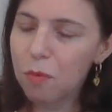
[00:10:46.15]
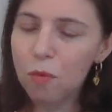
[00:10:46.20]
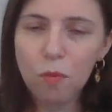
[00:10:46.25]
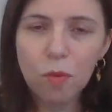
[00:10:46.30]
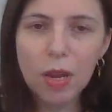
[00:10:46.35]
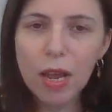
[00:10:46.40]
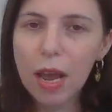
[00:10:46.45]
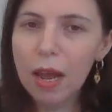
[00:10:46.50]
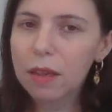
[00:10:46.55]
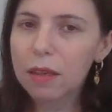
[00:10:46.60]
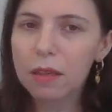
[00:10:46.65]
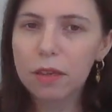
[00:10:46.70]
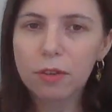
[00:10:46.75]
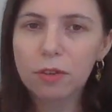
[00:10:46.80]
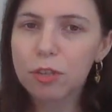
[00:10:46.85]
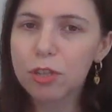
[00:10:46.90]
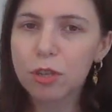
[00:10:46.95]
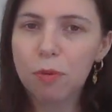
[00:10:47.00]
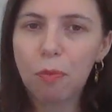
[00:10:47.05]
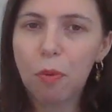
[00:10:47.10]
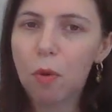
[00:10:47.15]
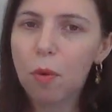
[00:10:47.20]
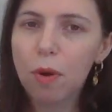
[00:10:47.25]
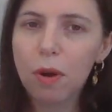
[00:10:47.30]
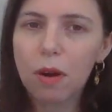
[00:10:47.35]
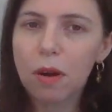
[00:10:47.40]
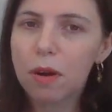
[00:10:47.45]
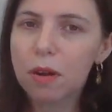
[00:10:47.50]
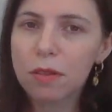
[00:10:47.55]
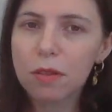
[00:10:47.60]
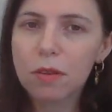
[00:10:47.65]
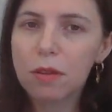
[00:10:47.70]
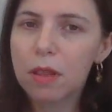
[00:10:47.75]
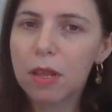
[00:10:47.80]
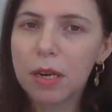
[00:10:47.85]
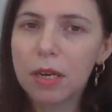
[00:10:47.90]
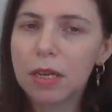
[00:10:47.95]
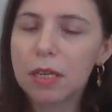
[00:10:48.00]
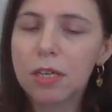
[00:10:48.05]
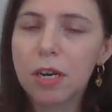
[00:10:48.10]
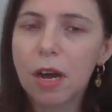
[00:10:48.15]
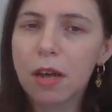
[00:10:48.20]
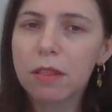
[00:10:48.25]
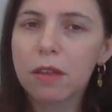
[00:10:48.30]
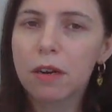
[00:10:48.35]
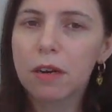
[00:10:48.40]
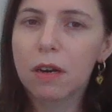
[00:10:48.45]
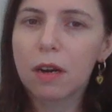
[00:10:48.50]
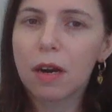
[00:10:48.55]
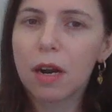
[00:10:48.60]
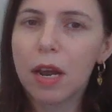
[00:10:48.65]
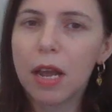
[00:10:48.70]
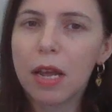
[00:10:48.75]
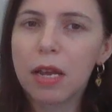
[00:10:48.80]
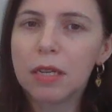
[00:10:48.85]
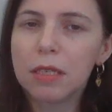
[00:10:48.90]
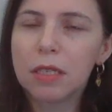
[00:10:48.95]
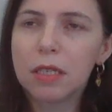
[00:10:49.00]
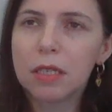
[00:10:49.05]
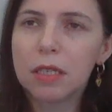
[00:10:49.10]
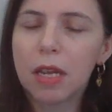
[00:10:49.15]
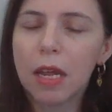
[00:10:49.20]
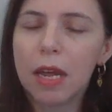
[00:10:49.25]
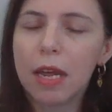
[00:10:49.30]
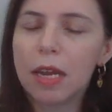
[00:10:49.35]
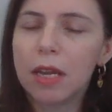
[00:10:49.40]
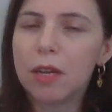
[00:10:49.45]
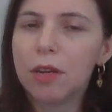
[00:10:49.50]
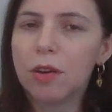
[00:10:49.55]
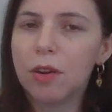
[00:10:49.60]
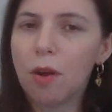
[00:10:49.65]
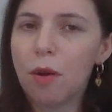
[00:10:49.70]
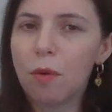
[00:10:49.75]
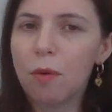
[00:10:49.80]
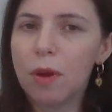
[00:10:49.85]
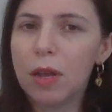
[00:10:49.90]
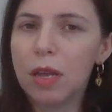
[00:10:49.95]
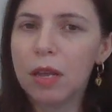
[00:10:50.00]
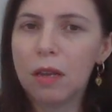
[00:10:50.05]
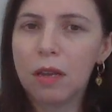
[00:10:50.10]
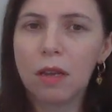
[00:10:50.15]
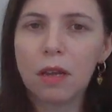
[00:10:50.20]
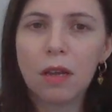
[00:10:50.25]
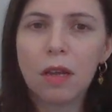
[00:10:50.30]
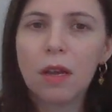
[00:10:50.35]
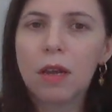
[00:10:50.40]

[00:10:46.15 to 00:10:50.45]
We had little support other than each other, and like knowing,